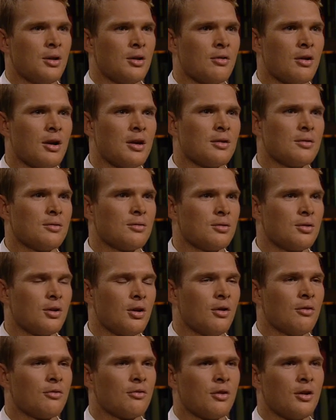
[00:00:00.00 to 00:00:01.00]
a great
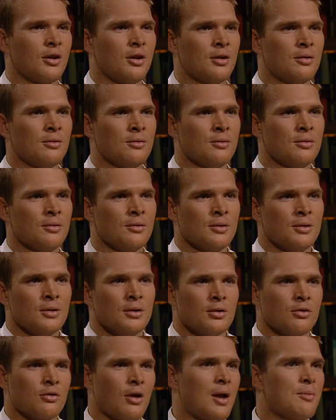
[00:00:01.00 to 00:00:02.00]
girlfriend,
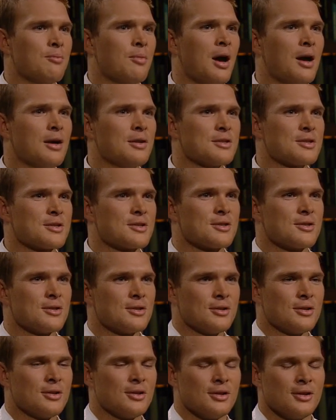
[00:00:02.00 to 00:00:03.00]
great mates,
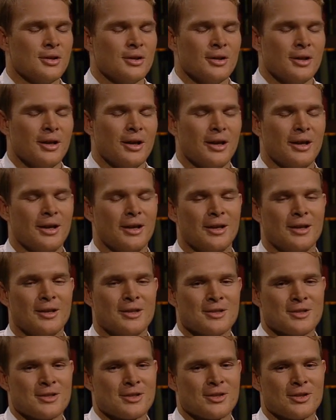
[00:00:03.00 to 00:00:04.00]

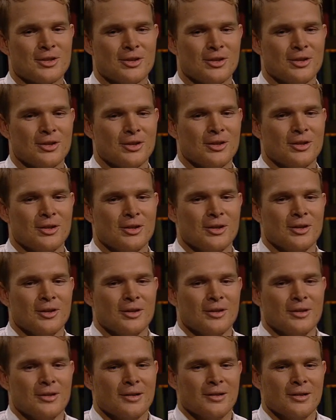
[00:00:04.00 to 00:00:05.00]
and
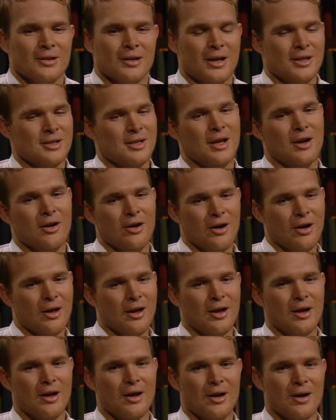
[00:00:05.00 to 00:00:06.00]

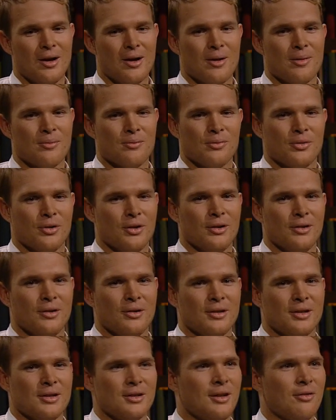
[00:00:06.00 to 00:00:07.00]
yeah,
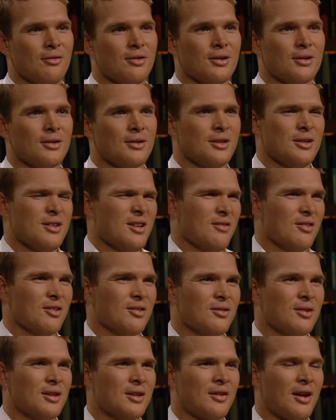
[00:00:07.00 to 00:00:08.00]
you never.
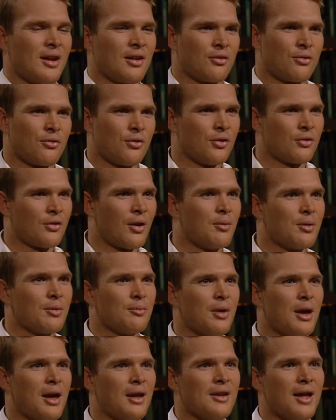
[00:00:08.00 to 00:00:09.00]
It takes for something
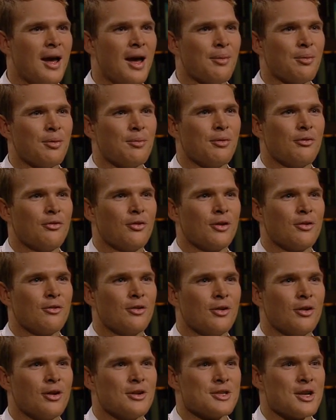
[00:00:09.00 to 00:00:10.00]
bad to happen before you
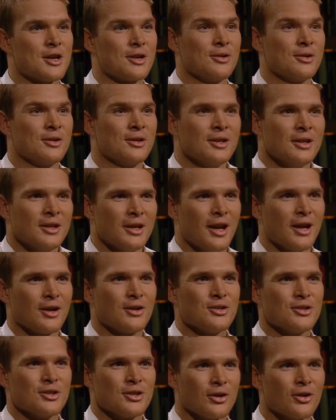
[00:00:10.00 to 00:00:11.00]
realise how
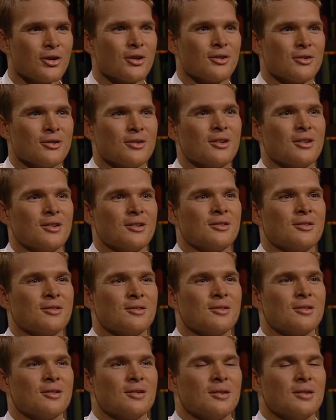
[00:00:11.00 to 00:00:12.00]
good you got it.
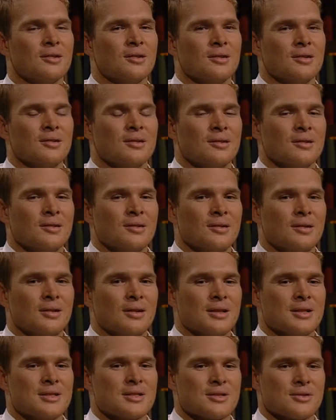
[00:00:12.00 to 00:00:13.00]
And
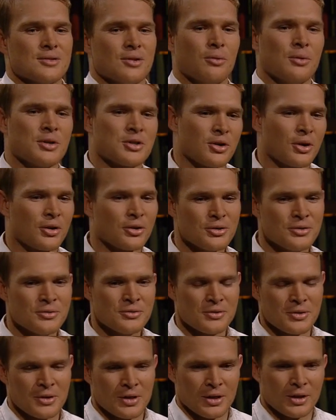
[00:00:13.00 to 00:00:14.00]
I wish I could
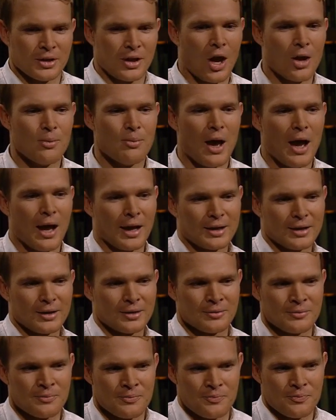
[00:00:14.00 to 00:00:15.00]
go back
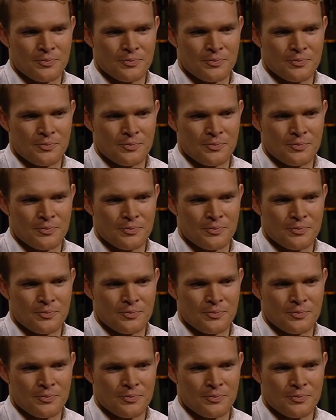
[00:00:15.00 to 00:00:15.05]
and